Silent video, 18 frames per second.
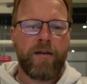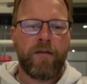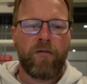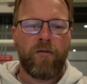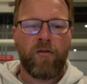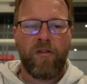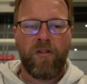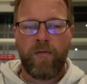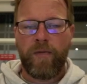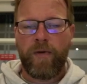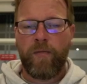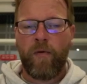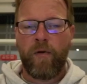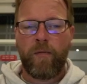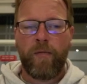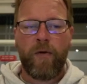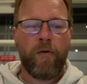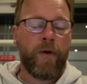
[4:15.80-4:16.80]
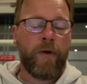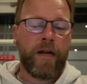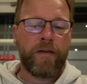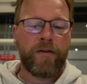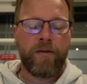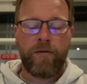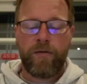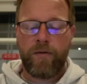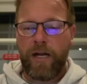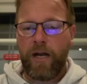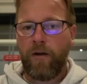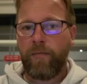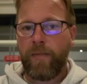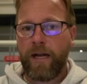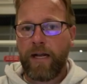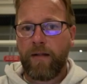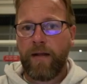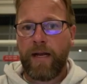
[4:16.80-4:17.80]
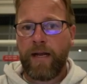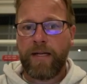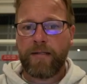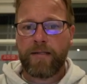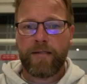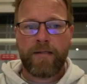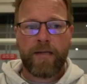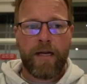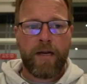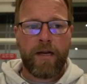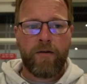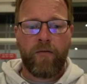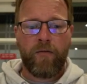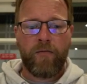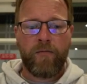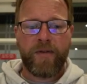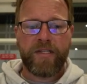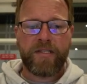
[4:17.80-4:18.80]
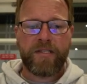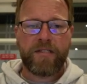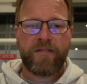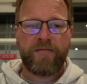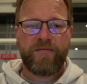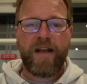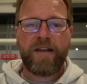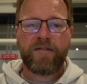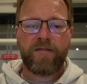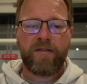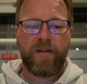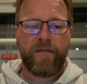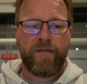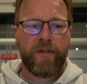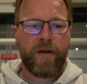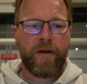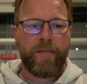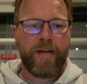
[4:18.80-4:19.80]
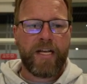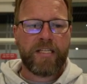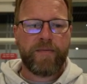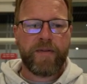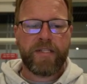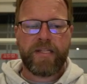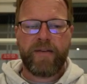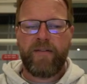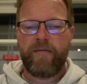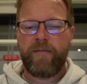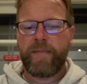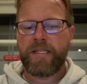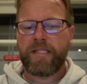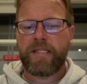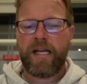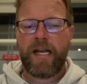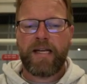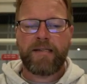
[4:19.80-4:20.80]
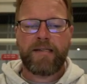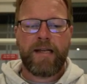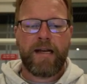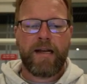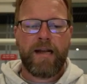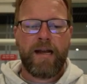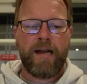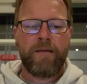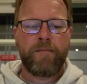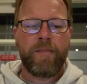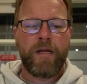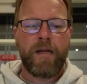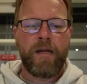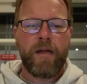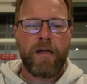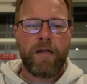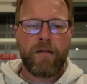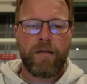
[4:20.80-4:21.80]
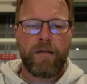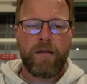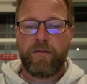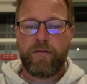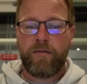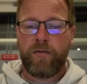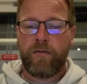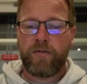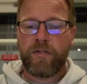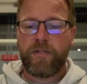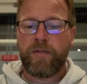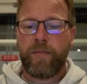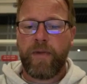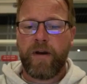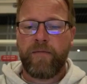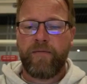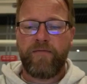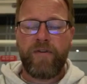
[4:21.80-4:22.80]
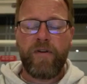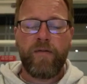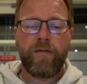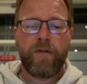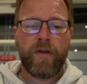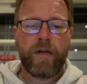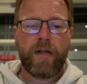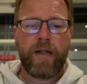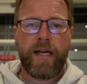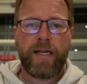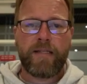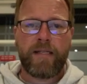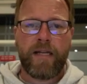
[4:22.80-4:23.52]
can learn a little bit more about what I do to help my clients grow their business faster than I ever thought possible at somebusinessguys.com. Learn just about a few of the clients